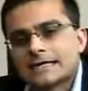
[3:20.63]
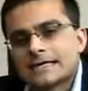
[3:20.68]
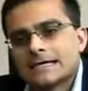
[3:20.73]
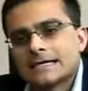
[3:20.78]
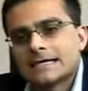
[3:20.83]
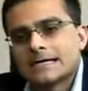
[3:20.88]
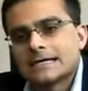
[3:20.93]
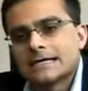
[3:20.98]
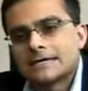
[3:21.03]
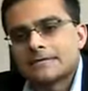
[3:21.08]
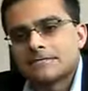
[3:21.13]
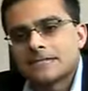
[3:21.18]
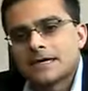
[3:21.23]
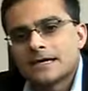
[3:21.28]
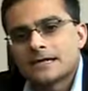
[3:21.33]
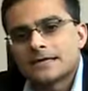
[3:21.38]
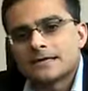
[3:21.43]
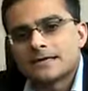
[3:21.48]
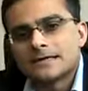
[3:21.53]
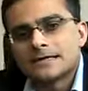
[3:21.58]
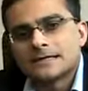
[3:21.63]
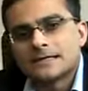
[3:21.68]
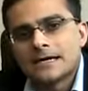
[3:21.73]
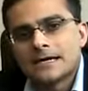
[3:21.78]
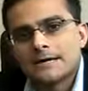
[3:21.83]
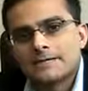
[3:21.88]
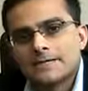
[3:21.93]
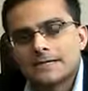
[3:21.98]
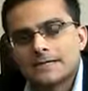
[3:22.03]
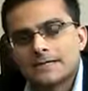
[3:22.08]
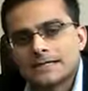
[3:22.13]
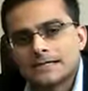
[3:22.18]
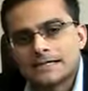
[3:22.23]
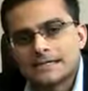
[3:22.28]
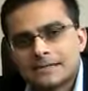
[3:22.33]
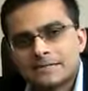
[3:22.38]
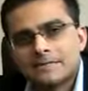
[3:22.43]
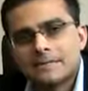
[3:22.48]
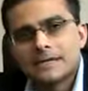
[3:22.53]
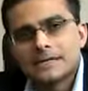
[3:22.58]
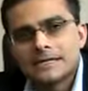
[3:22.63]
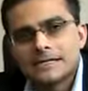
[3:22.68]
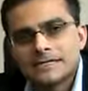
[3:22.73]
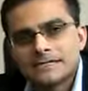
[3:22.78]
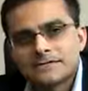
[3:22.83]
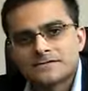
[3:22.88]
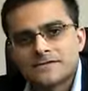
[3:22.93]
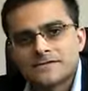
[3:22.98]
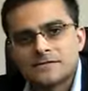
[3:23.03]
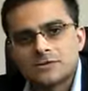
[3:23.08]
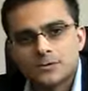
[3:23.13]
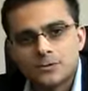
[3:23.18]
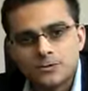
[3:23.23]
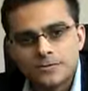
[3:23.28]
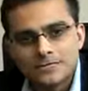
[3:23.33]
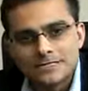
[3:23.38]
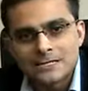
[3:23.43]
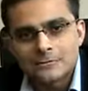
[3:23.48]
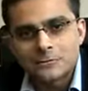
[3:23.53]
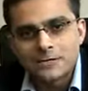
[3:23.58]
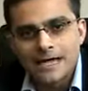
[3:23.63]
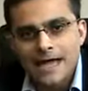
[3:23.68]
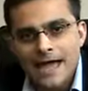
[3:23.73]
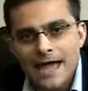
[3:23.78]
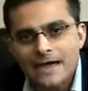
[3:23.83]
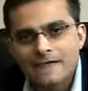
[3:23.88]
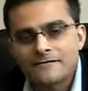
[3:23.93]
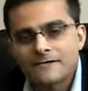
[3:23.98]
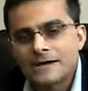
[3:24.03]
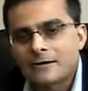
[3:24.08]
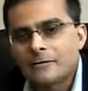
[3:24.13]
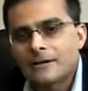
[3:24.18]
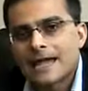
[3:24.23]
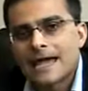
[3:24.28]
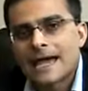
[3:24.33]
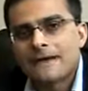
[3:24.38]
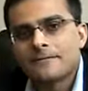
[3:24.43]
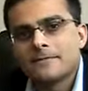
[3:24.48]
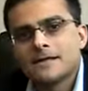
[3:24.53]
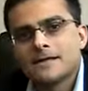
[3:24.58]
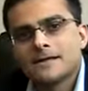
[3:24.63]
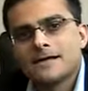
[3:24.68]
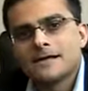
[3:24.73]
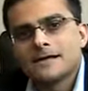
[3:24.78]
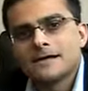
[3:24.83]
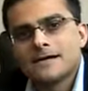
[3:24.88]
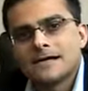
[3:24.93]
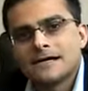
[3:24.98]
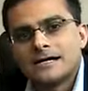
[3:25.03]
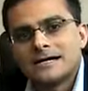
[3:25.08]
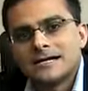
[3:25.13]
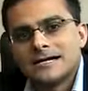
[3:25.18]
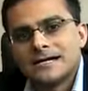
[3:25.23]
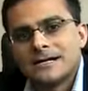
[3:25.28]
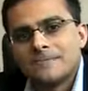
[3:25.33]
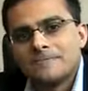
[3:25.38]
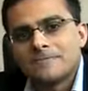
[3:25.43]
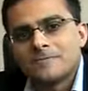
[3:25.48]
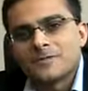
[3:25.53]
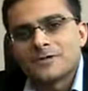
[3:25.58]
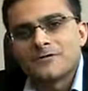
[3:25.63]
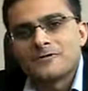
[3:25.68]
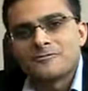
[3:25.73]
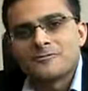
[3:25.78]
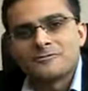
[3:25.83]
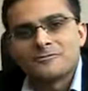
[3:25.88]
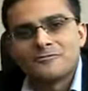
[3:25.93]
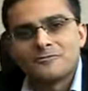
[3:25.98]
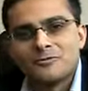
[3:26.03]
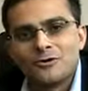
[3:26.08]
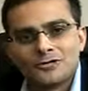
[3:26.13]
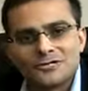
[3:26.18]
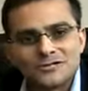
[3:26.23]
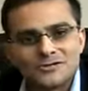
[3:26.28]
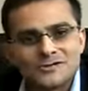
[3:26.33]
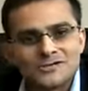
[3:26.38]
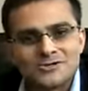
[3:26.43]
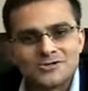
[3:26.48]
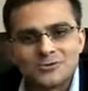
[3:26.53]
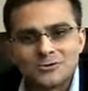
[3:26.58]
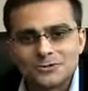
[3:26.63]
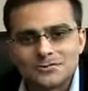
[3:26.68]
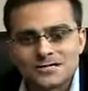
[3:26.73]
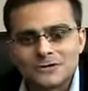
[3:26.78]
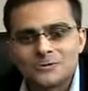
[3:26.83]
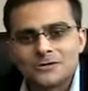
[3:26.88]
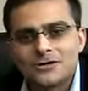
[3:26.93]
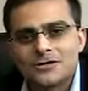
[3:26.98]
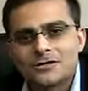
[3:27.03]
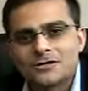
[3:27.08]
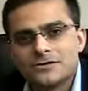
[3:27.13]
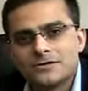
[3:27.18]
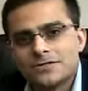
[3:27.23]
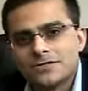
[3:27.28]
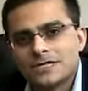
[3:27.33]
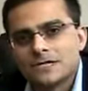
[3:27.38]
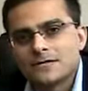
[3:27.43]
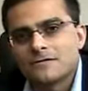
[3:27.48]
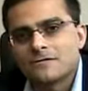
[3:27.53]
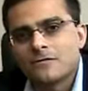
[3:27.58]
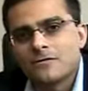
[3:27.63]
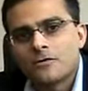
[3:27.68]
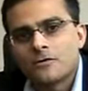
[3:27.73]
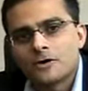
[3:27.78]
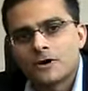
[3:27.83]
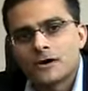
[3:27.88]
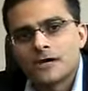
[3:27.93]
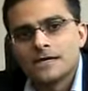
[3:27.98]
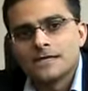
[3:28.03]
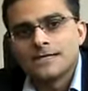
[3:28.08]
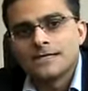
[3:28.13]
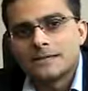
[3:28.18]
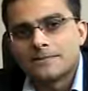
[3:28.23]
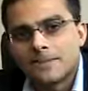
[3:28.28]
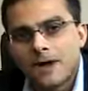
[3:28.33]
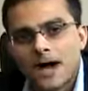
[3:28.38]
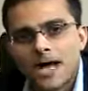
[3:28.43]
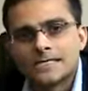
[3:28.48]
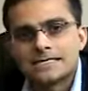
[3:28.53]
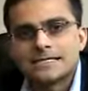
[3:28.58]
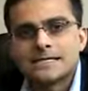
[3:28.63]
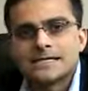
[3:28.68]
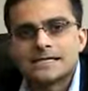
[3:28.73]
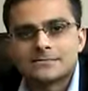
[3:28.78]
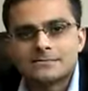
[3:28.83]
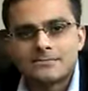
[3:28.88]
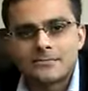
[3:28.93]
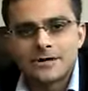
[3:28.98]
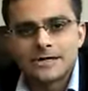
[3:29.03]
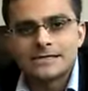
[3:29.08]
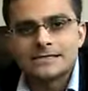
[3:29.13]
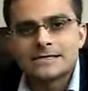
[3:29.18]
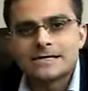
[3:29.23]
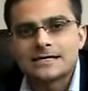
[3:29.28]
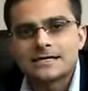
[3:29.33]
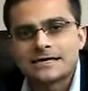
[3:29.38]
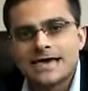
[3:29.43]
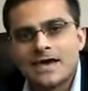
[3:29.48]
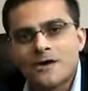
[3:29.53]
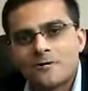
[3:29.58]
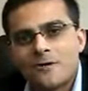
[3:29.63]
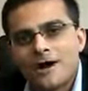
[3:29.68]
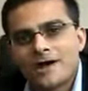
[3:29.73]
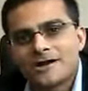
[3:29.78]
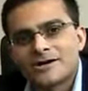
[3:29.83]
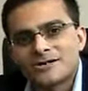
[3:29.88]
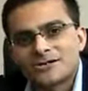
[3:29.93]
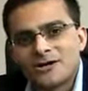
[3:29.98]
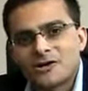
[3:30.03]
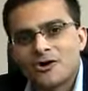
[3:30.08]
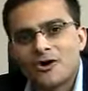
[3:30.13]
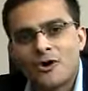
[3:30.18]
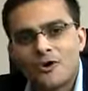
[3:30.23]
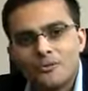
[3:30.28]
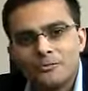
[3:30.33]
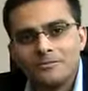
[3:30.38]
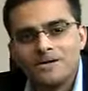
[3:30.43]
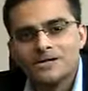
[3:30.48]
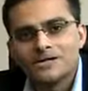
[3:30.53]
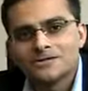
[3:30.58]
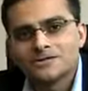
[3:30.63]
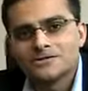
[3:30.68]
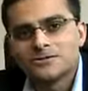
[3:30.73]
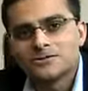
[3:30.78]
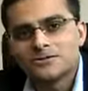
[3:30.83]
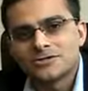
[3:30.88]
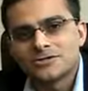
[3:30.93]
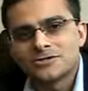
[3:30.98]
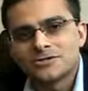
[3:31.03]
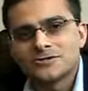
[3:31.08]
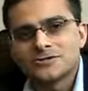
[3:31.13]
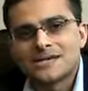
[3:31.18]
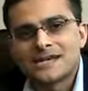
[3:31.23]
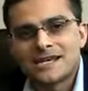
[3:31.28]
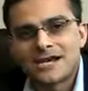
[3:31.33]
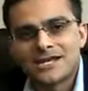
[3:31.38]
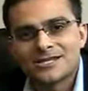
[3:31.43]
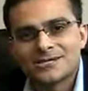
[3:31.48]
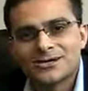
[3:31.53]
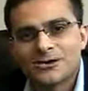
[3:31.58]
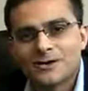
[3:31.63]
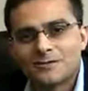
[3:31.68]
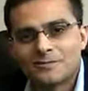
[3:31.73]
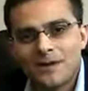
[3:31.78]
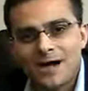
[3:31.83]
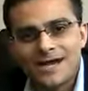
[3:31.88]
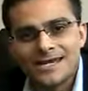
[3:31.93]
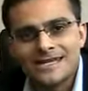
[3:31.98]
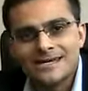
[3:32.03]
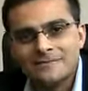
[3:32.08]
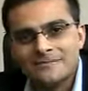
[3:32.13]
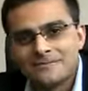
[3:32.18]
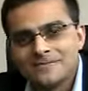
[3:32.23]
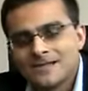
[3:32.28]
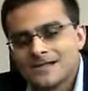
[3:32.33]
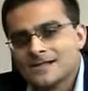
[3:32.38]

the capabilities of the tools that we have in our lab. Most of the tools that we are using for depositing and printing nanowires are home-built tools. You cannot go and buy them.